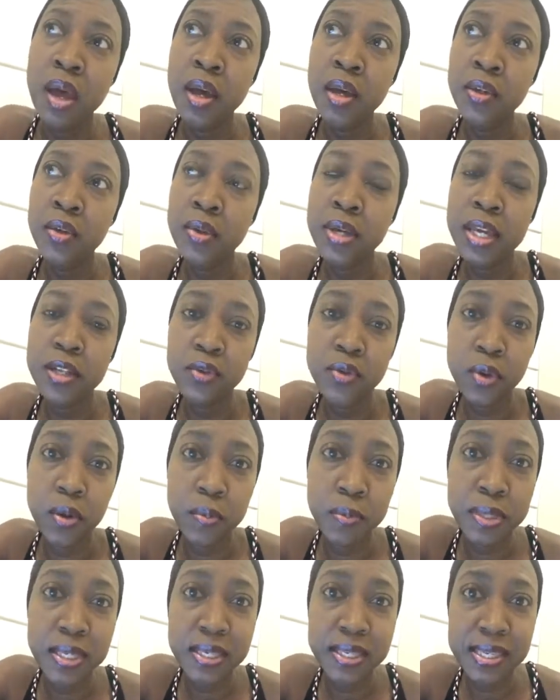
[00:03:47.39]
you can
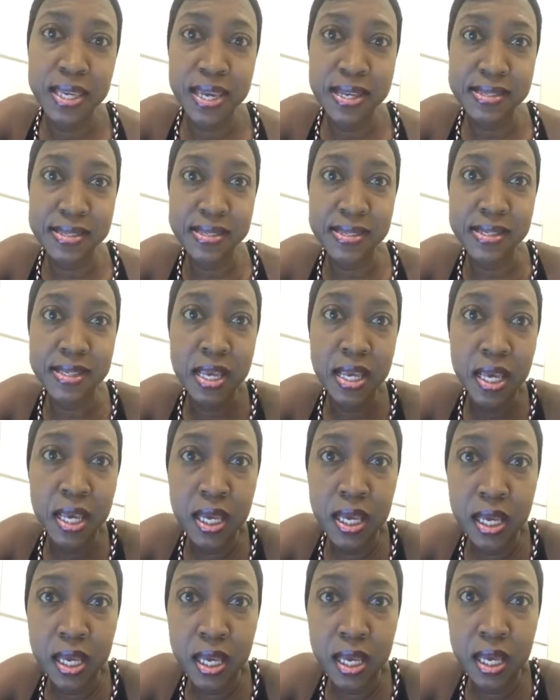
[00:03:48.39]
drop me a yes
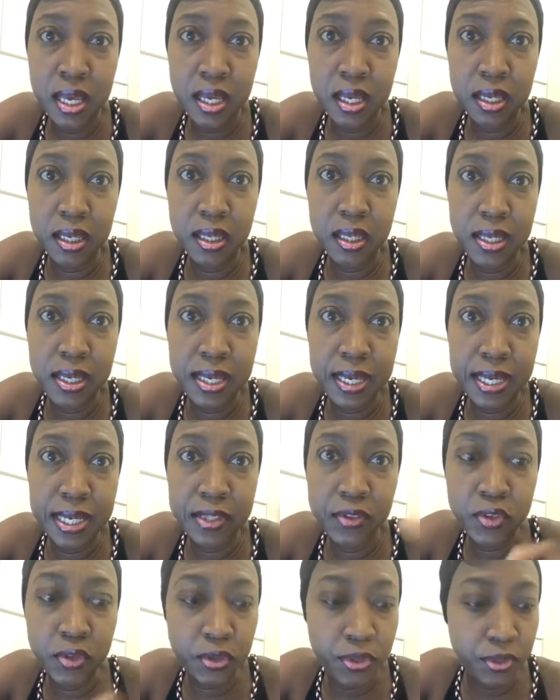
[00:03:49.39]

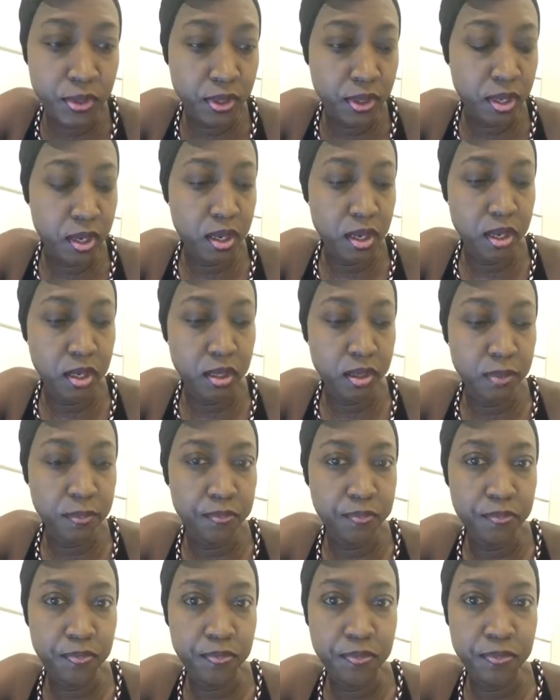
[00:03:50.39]
later
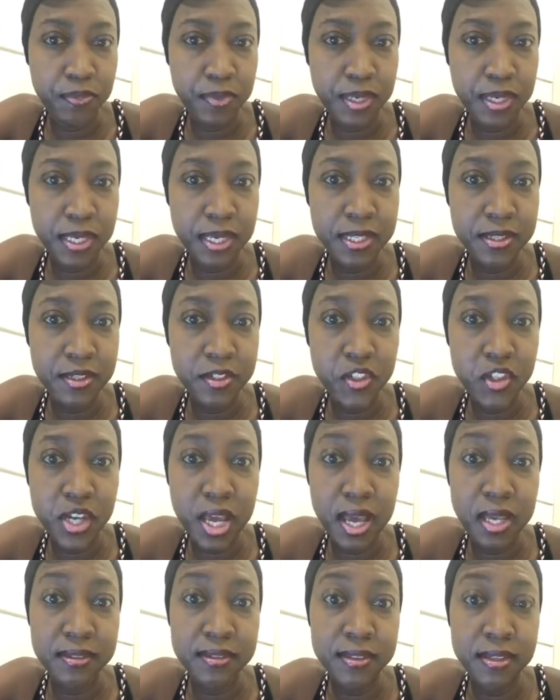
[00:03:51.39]
in the
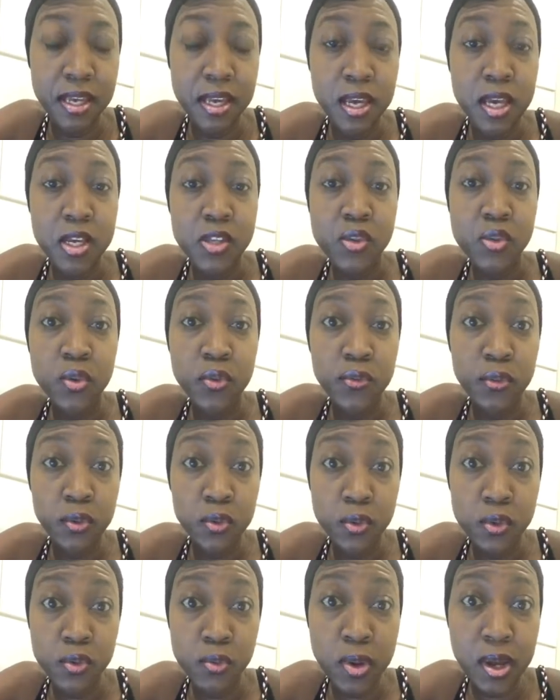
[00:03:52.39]
chat. So for
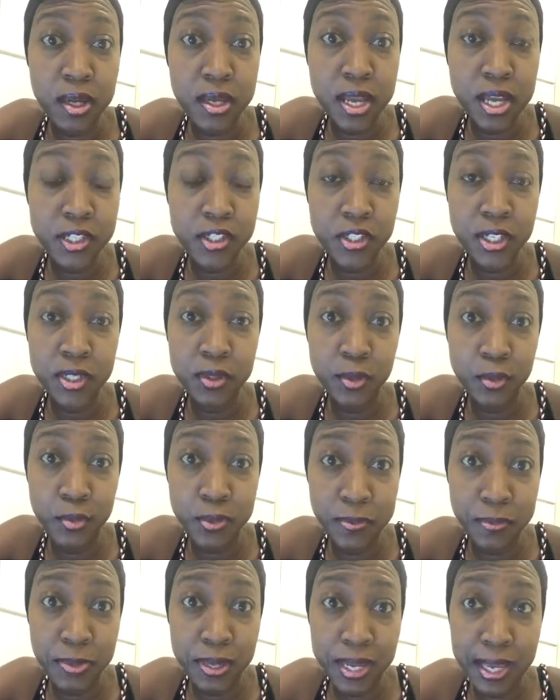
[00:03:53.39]
those who are catching the
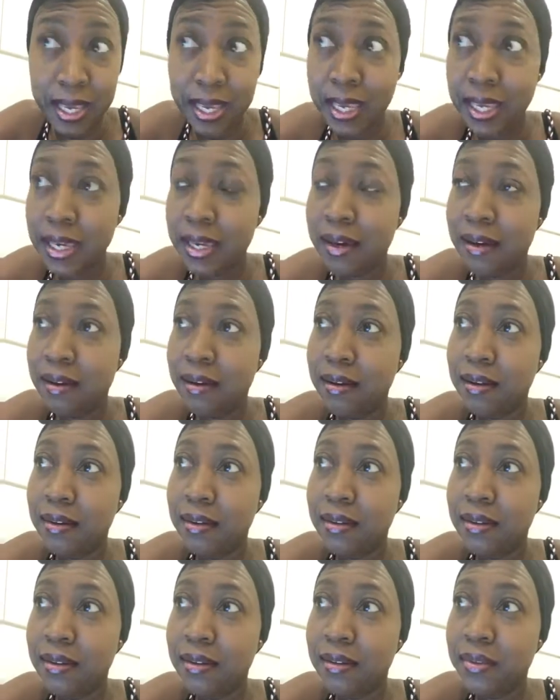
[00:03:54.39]
replay,
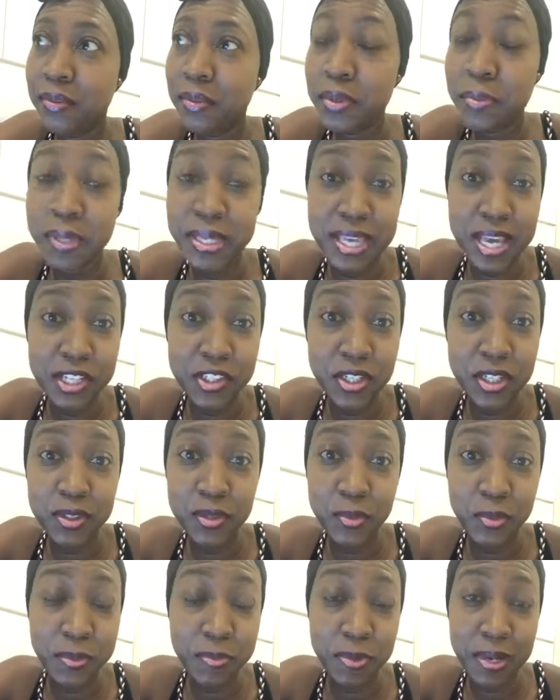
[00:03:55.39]
we'll be catching
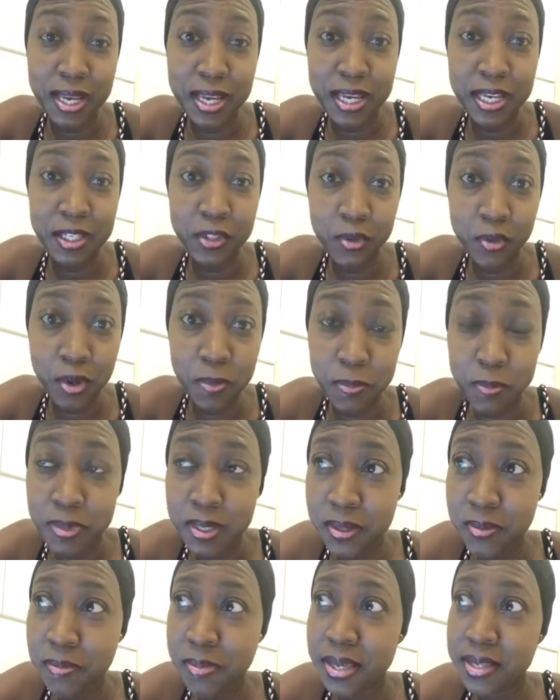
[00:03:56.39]
the replay. Drop me
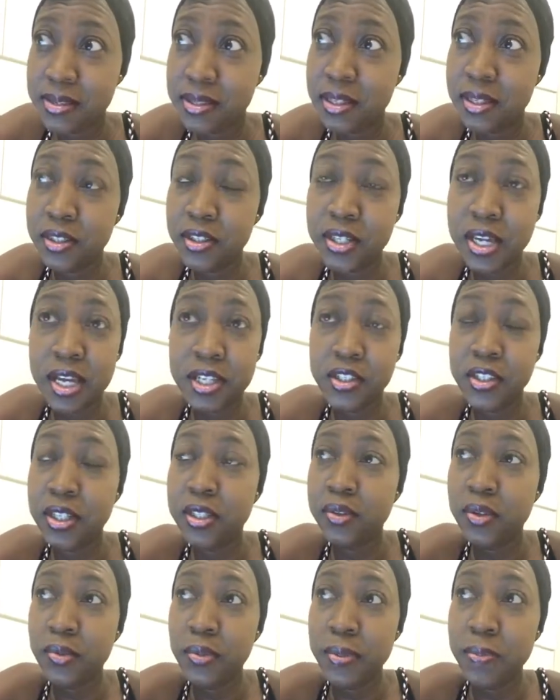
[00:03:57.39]
a message
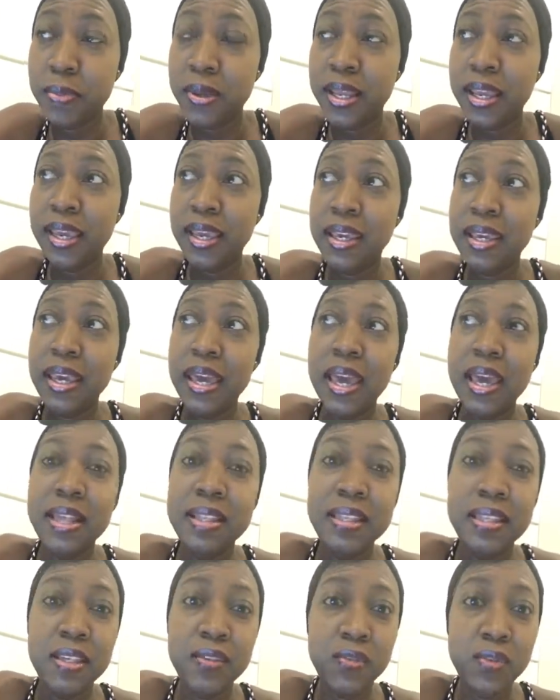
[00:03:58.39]
catching the replay,
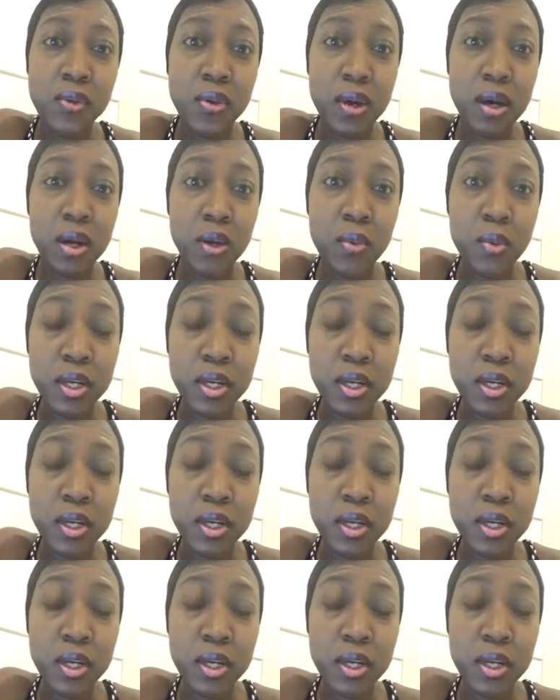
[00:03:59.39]
and if you are